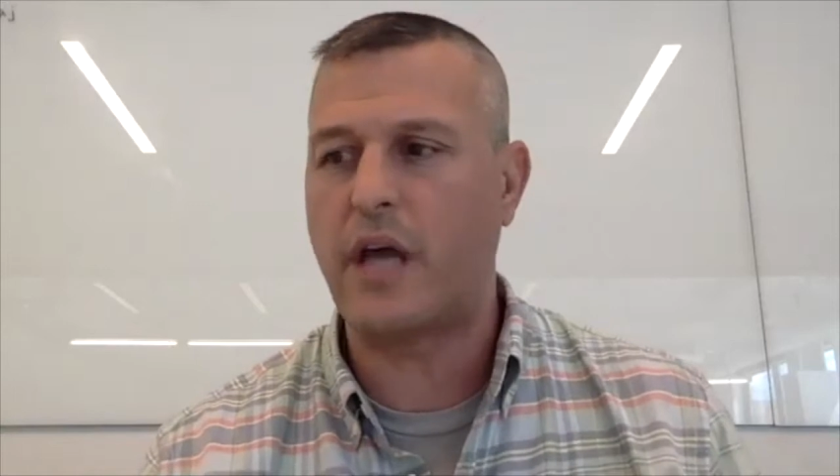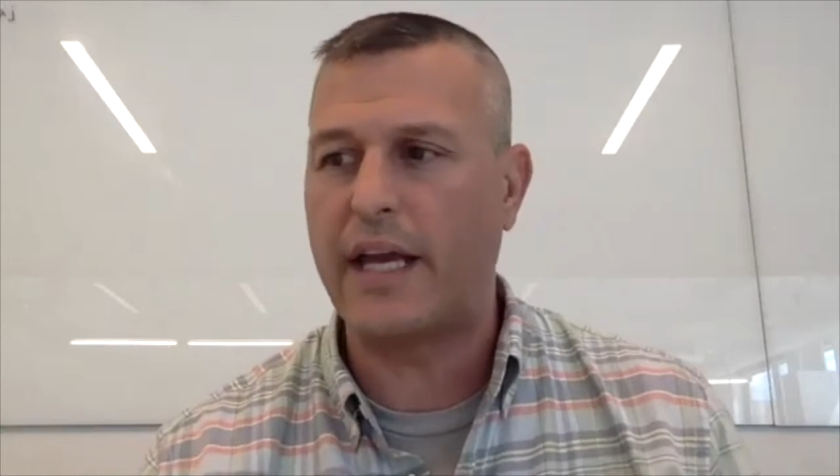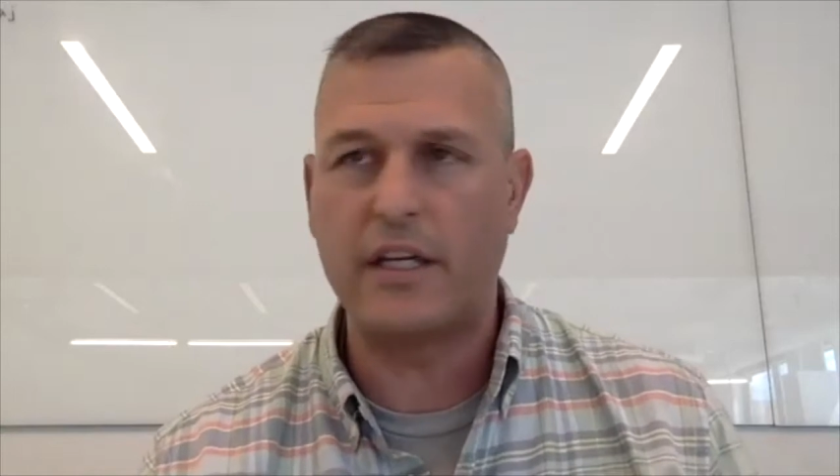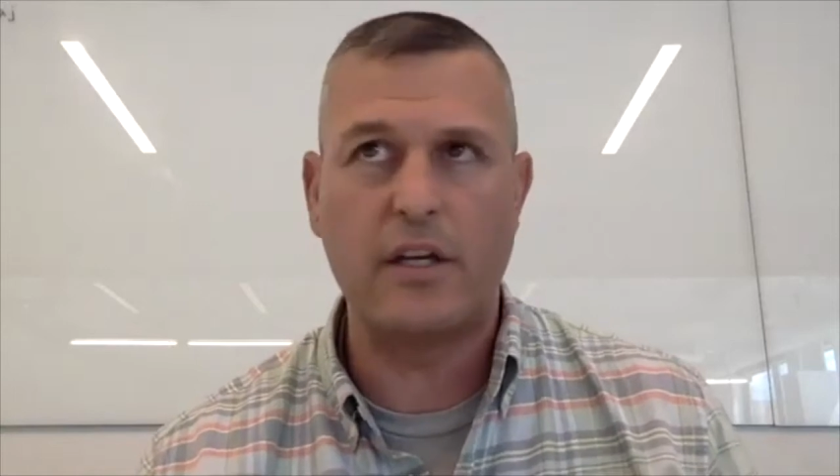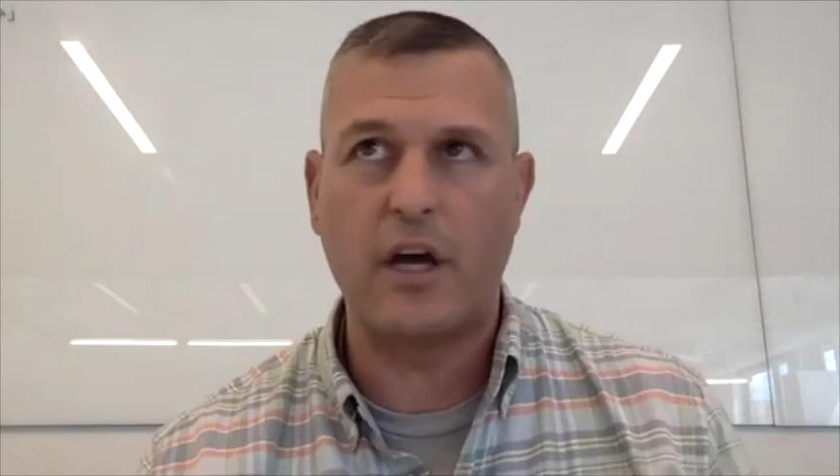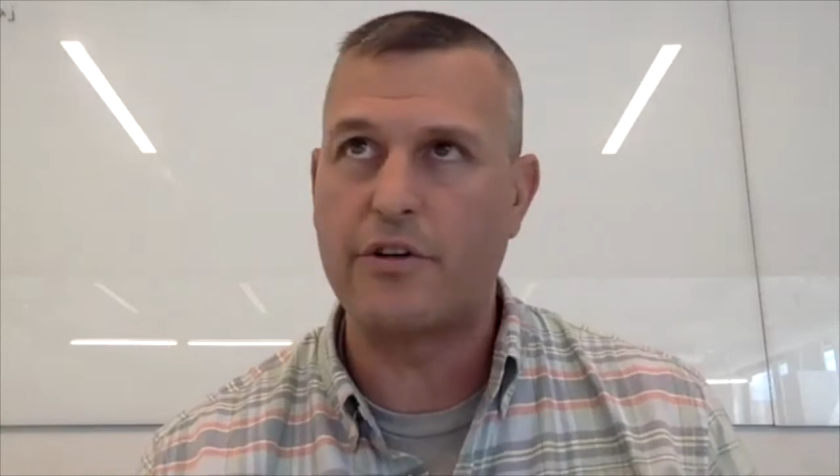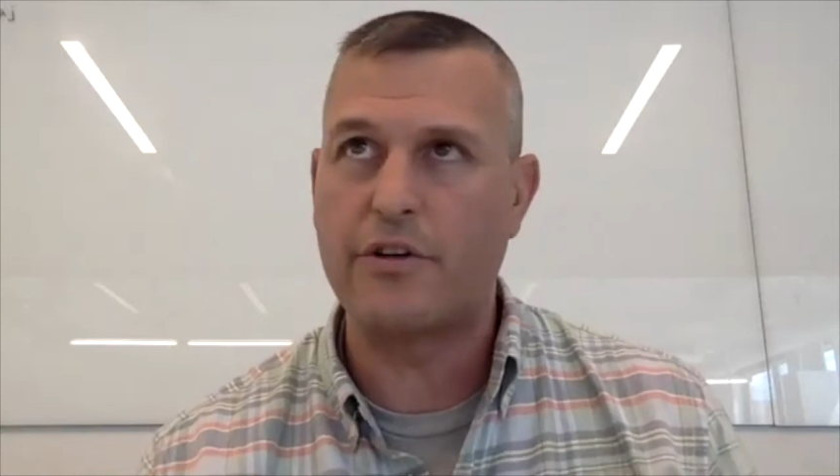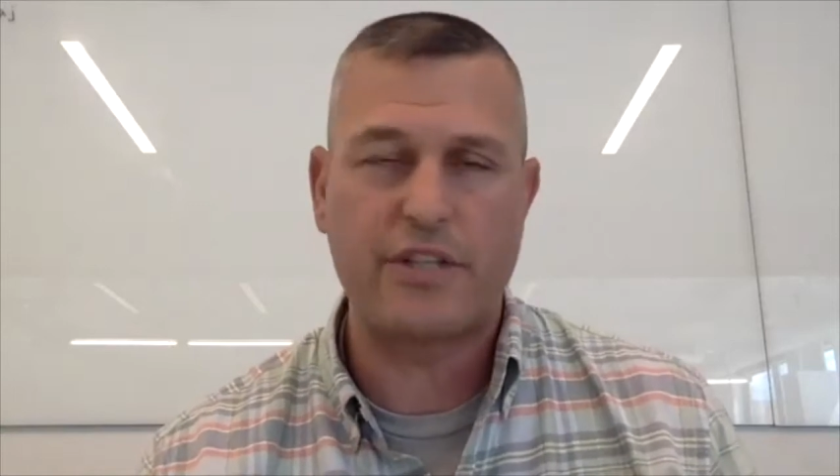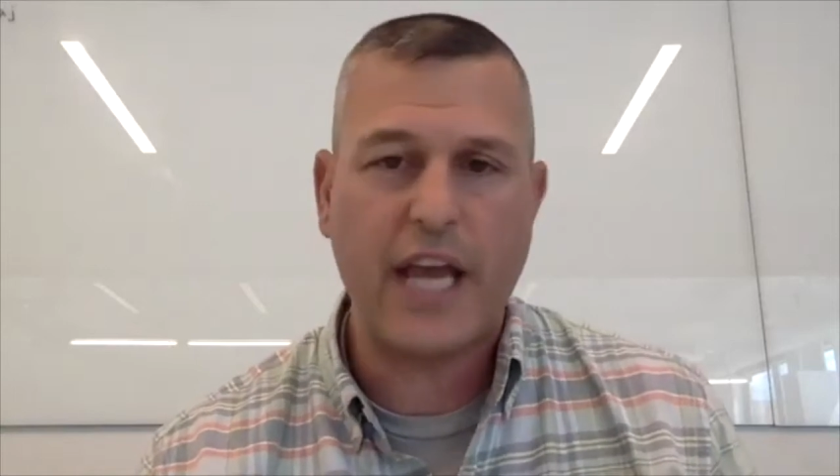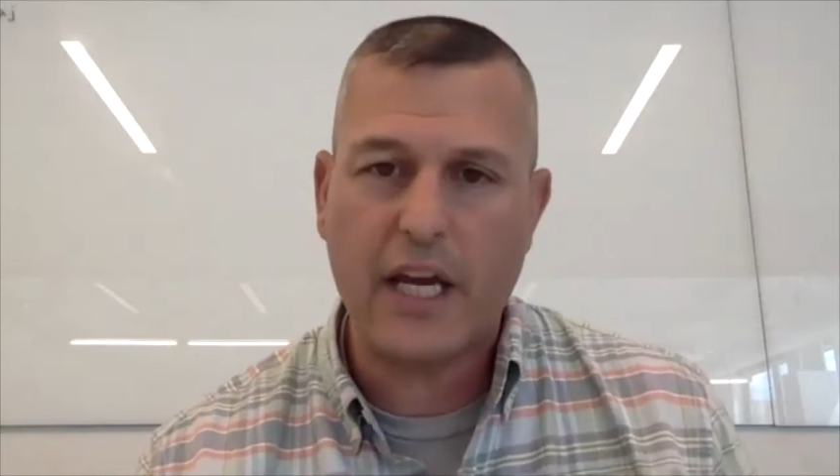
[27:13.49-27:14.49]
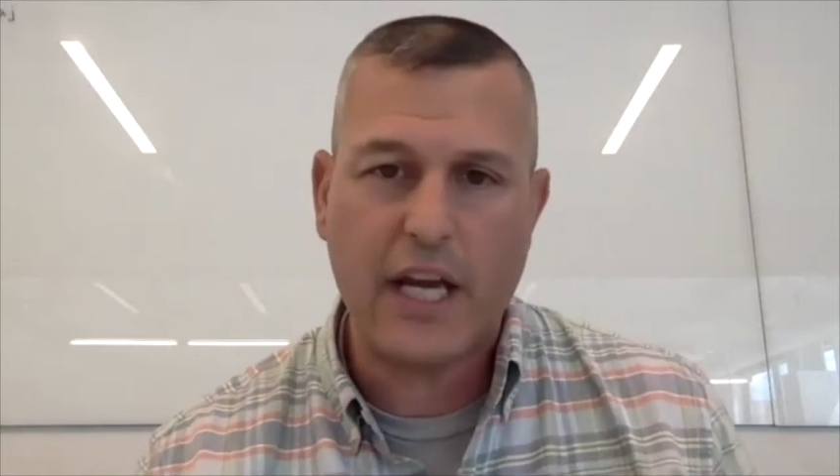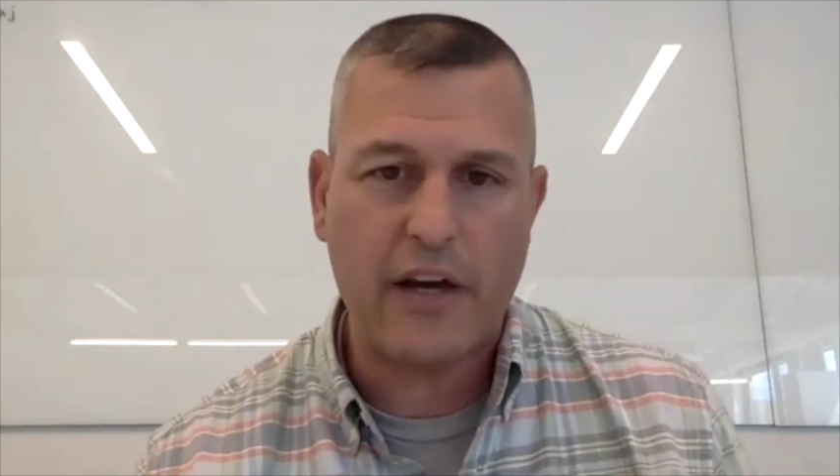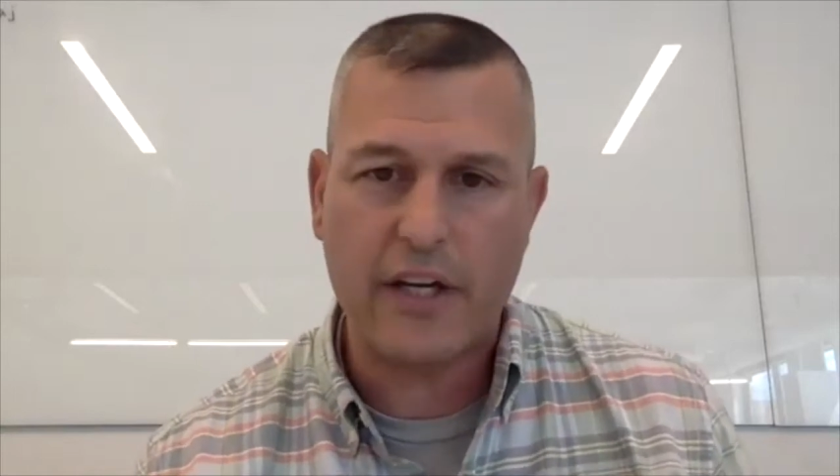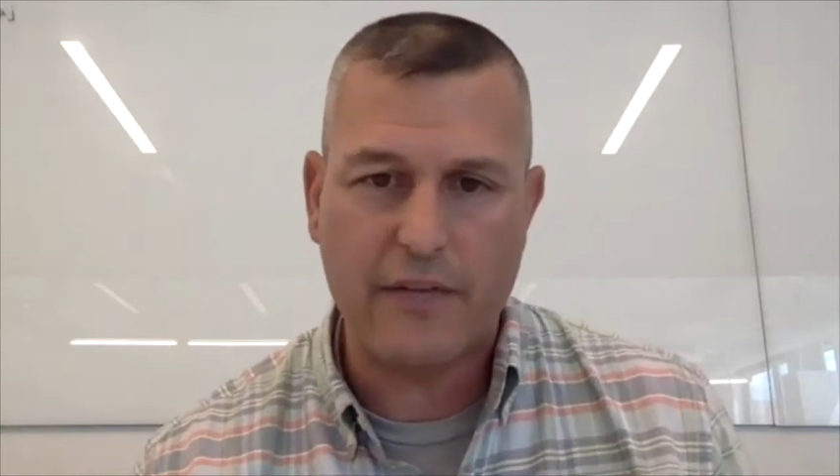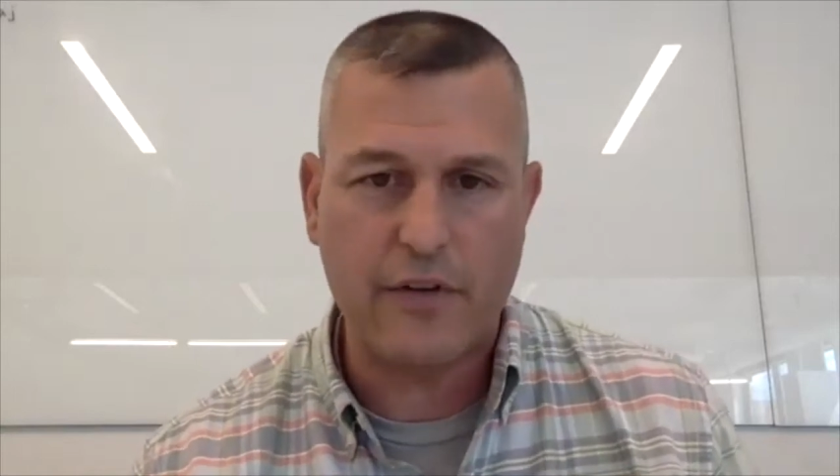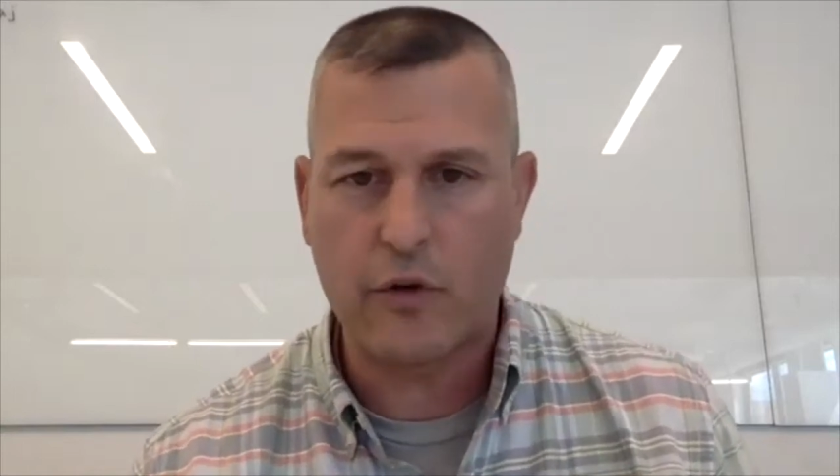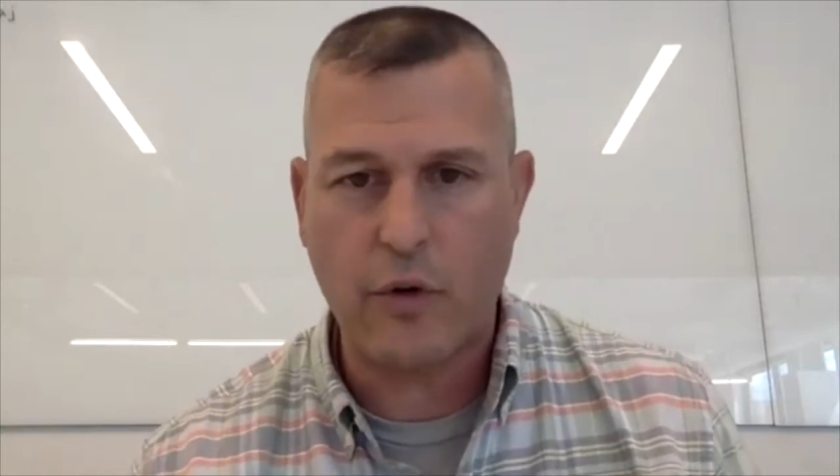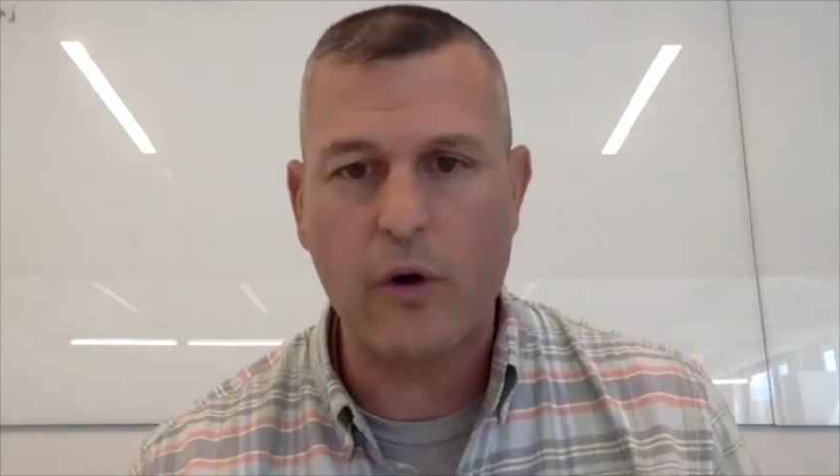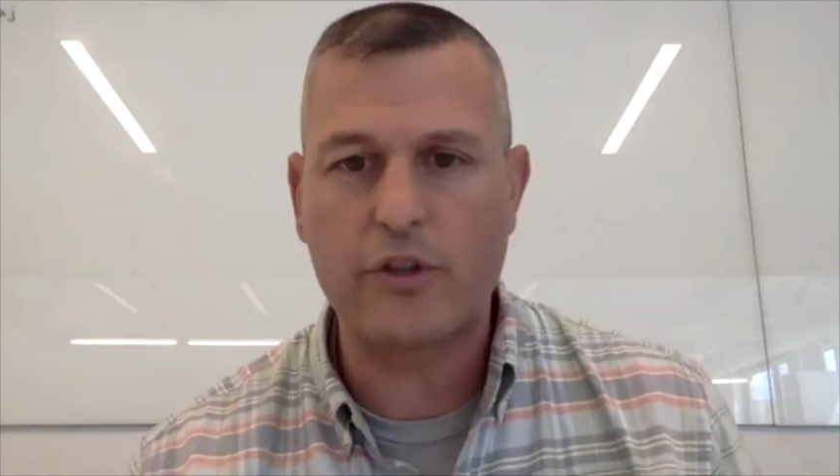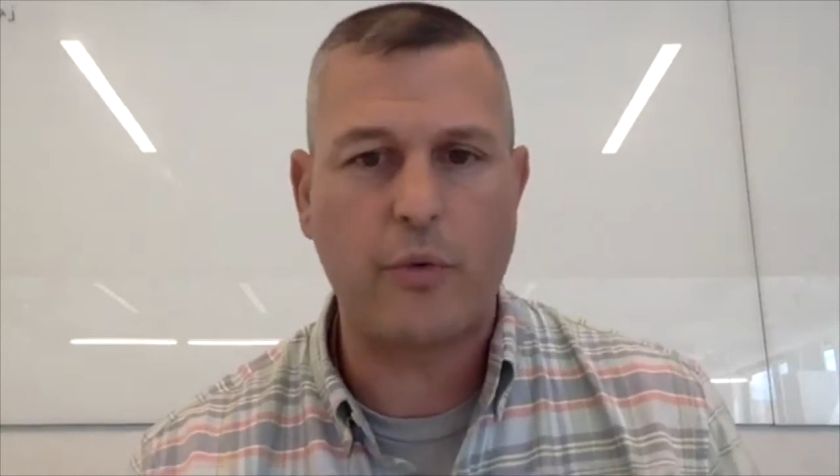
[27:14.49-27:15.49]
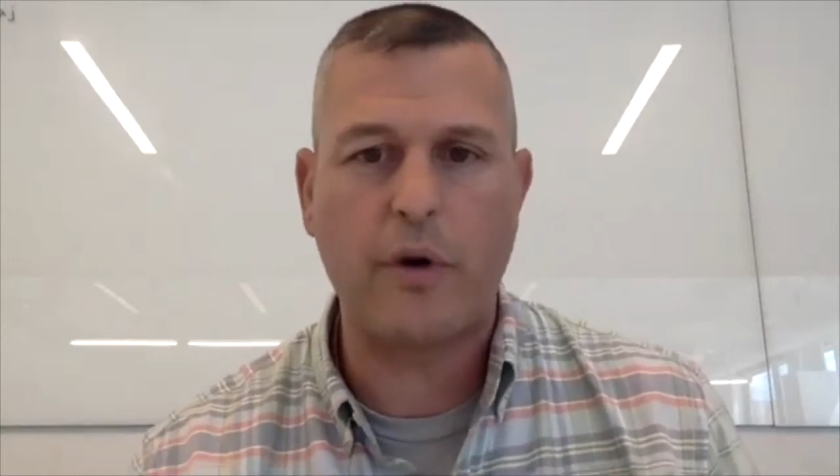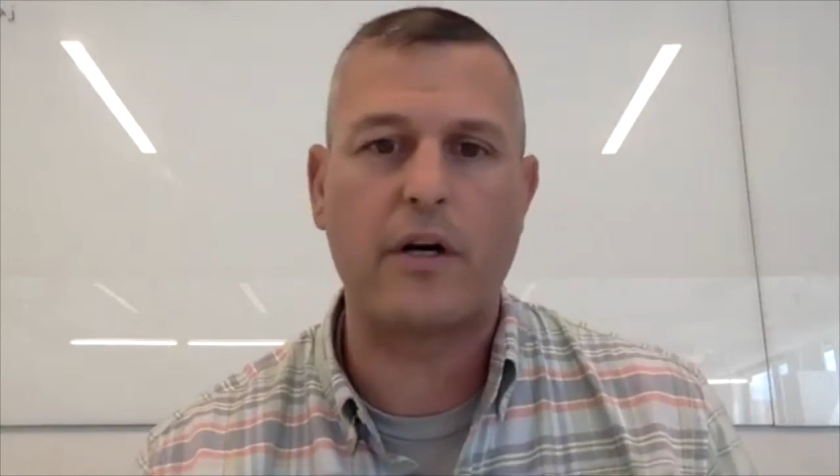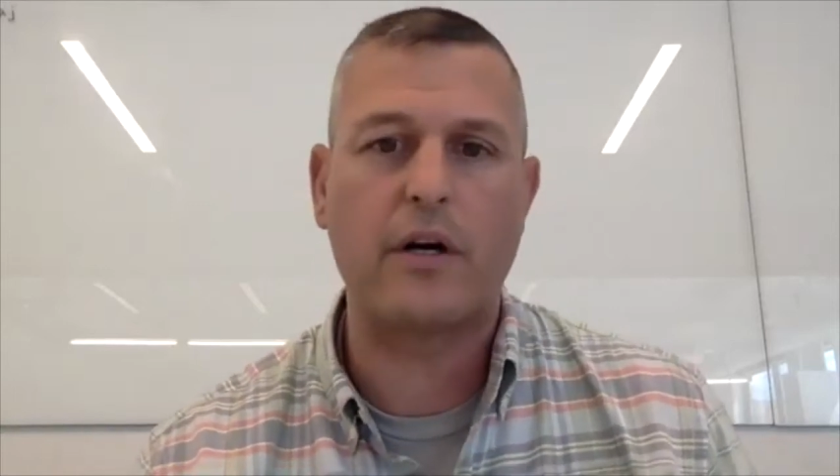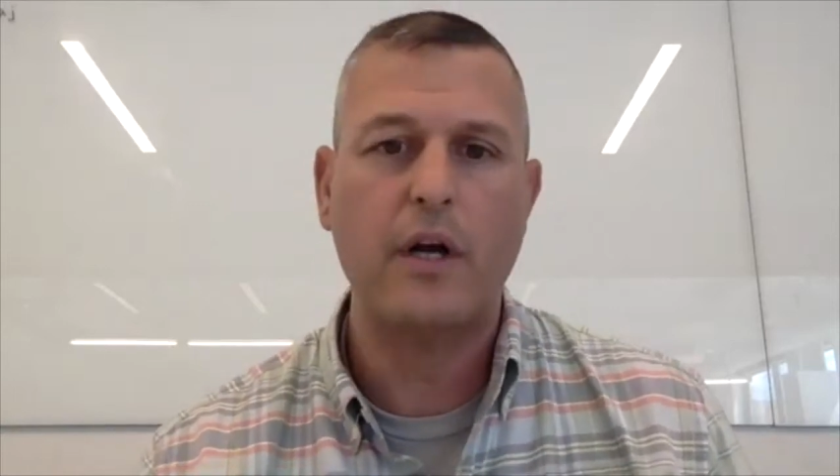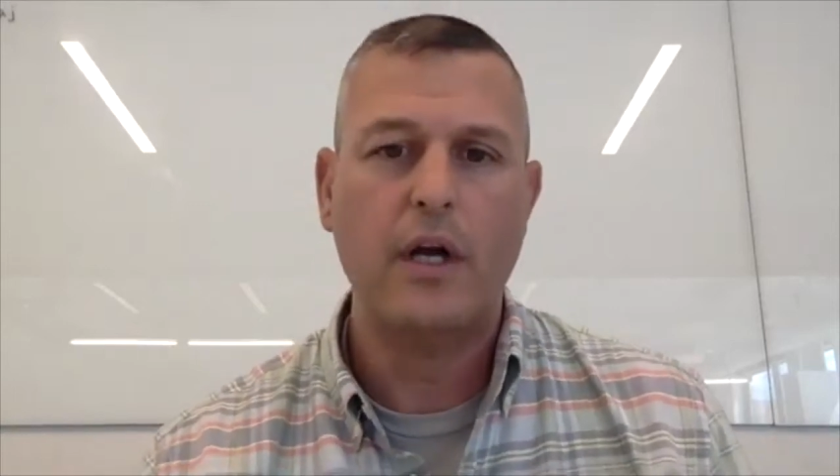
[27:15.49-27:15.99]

I didn't understand how to even grow a Twitter.